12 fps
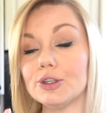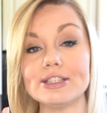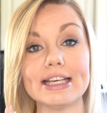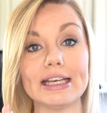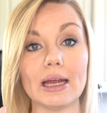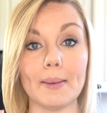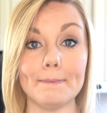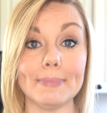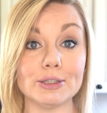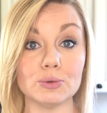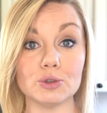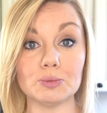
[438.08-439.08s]
using a
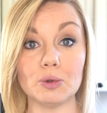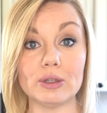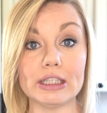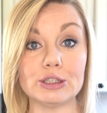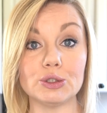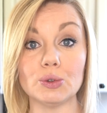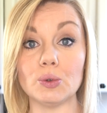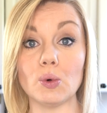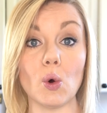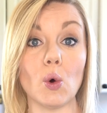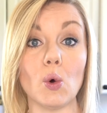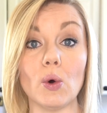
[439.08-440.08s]
metal smoothing
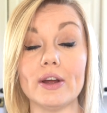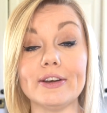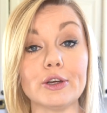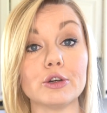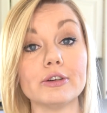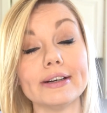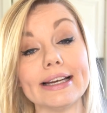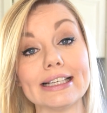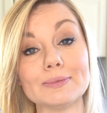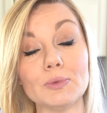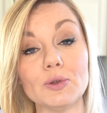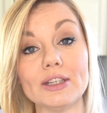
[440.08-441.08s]
tool or an acrylic
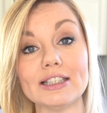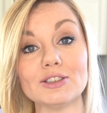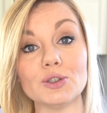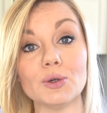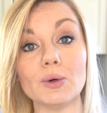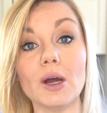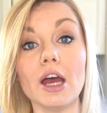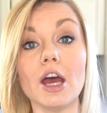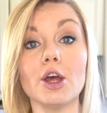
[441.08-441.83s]
smoothing tool,